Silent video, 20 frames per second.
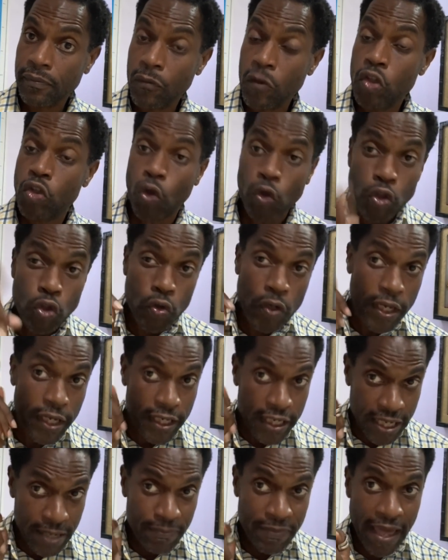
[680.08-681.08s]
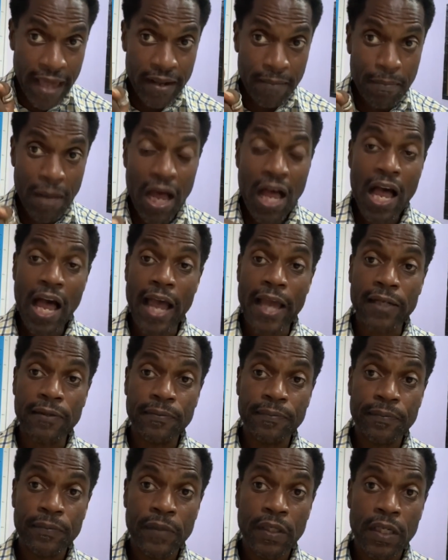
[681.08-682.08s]
So you can keep that in mind
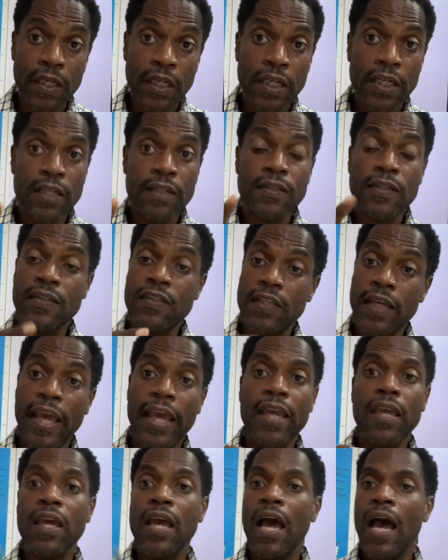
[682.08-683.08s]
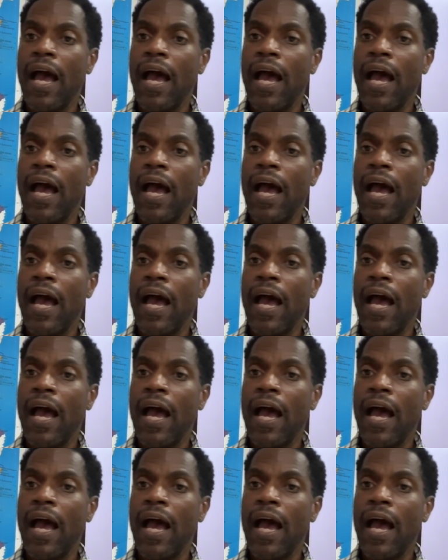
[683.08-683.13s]
to say,